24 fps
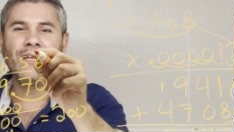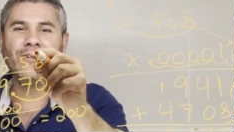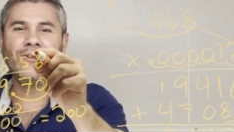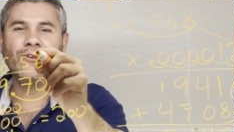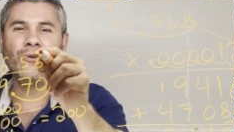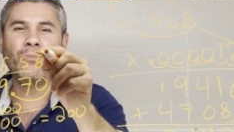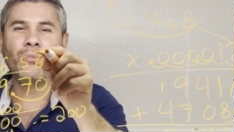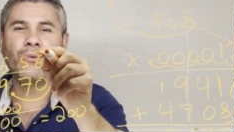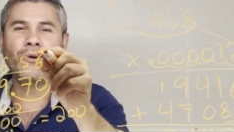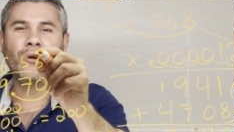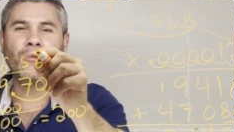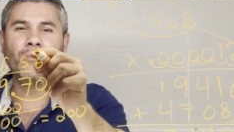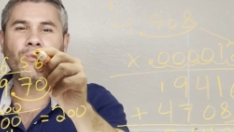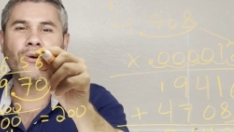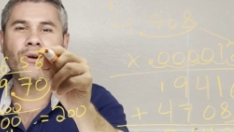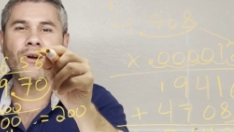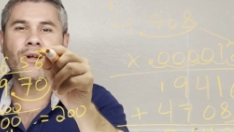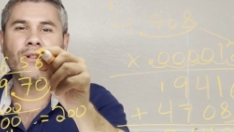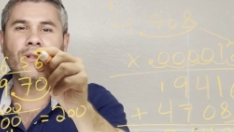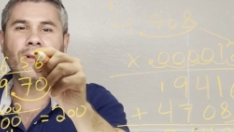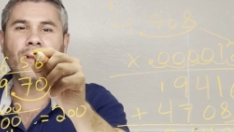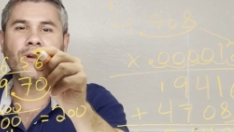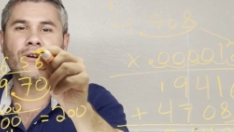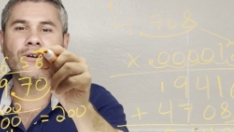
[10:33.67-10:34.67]
You could put
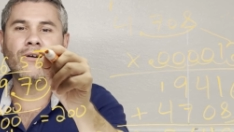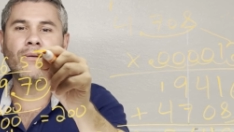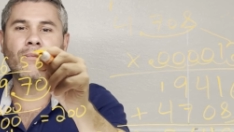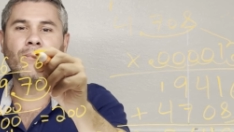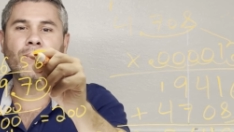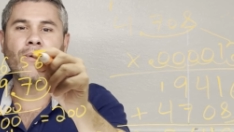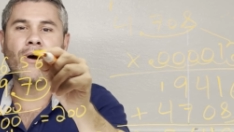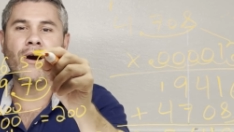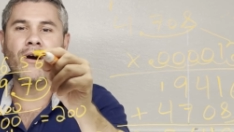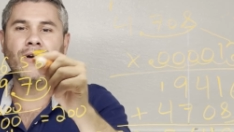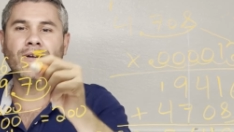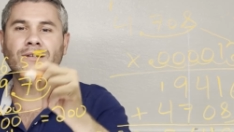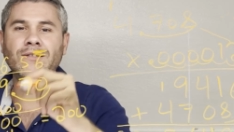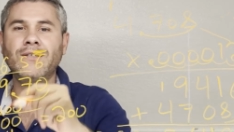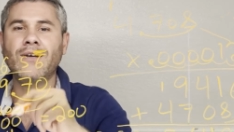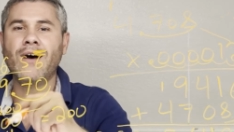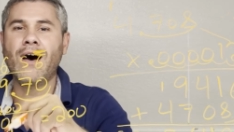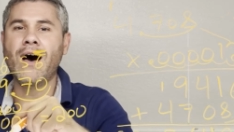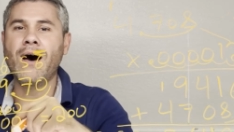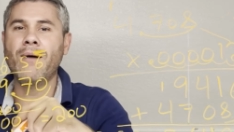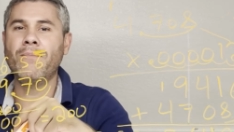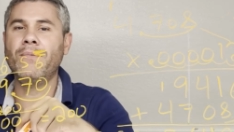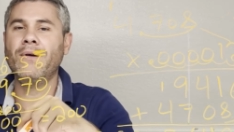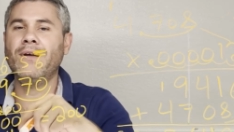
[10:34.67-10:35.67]
a little bar on
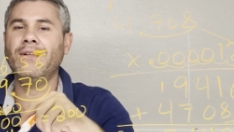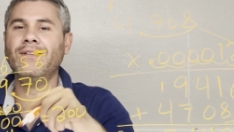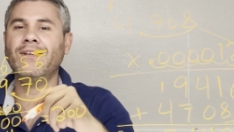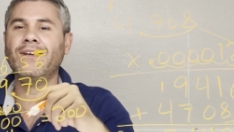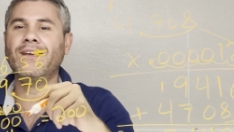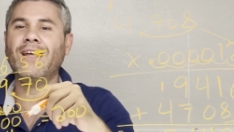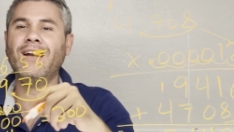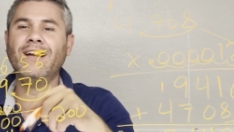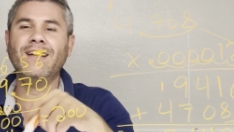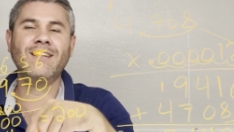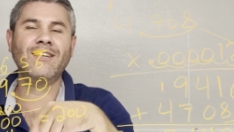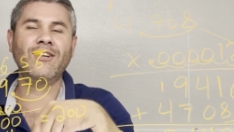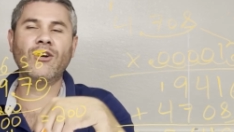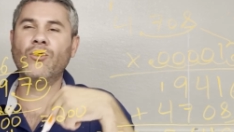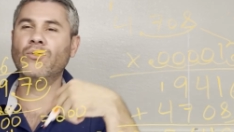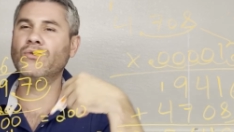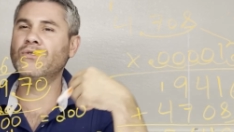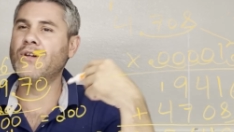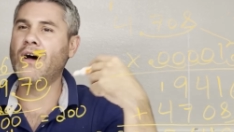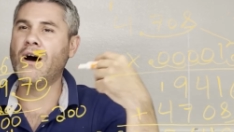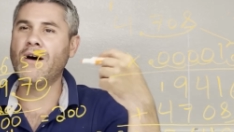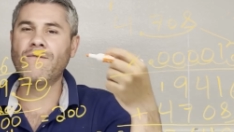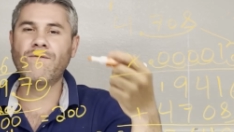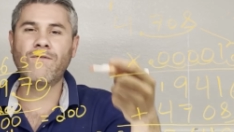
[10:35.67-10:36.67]
top indicating it
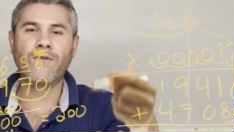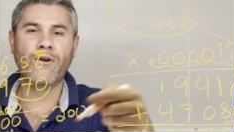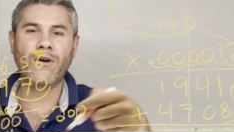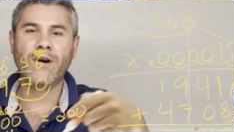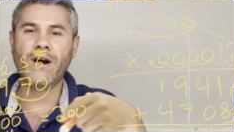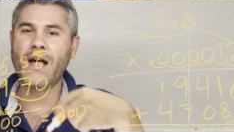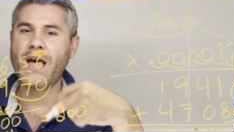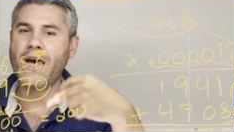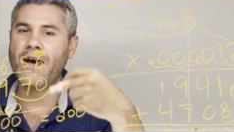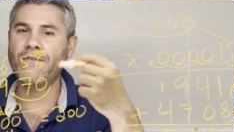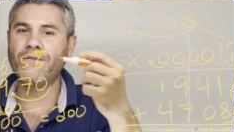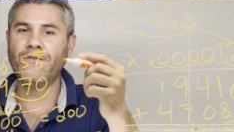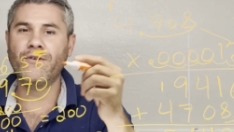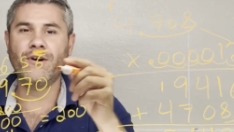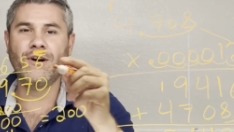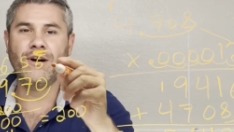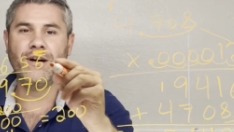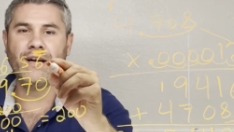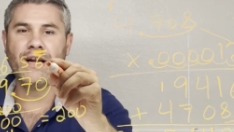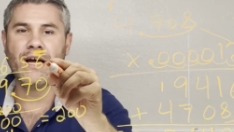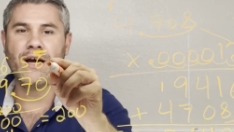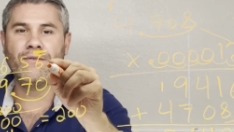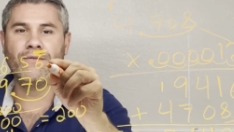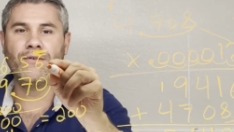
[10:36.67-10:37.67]
goes on forever
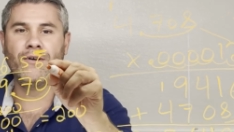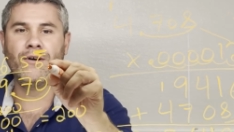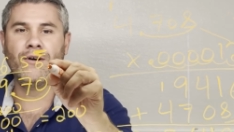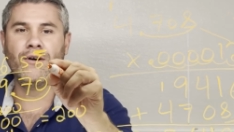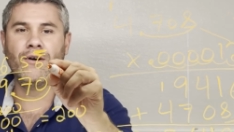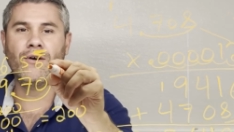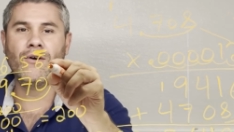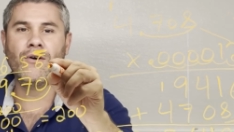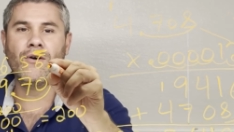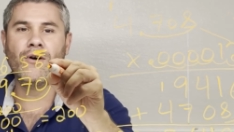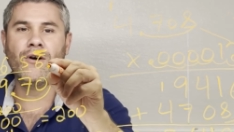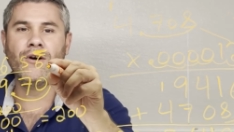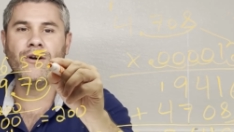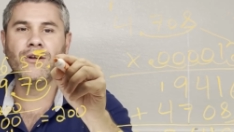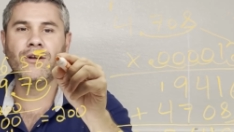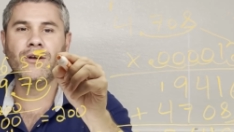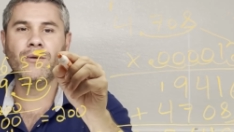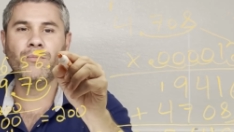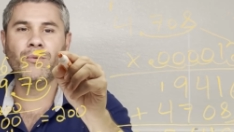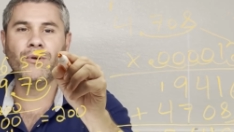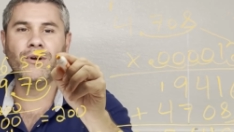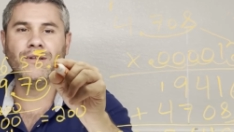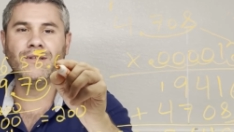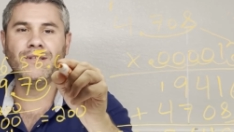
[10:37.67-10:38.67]
and ever, or you
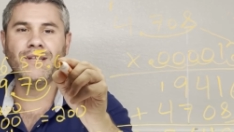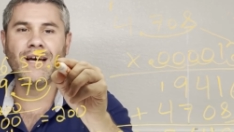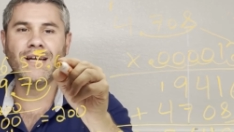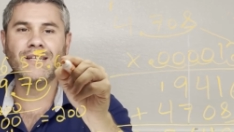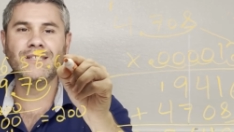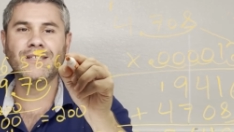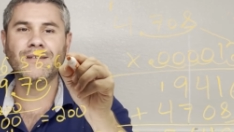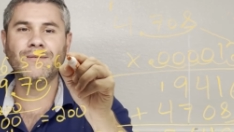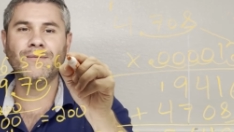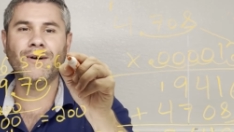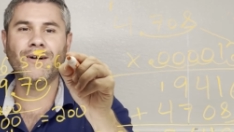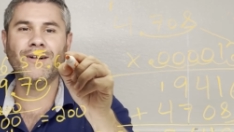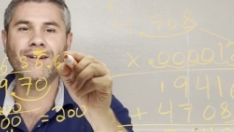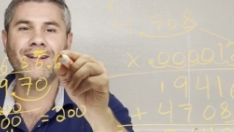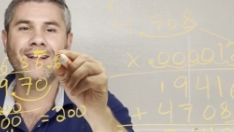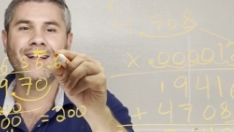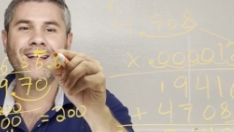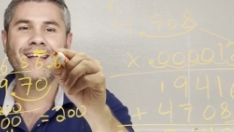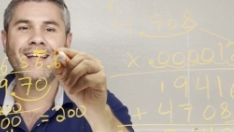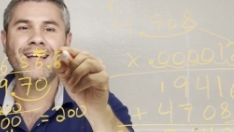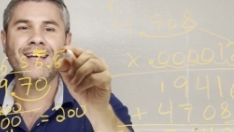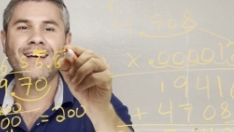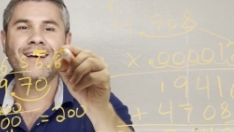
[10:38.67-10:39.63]
could put a decimal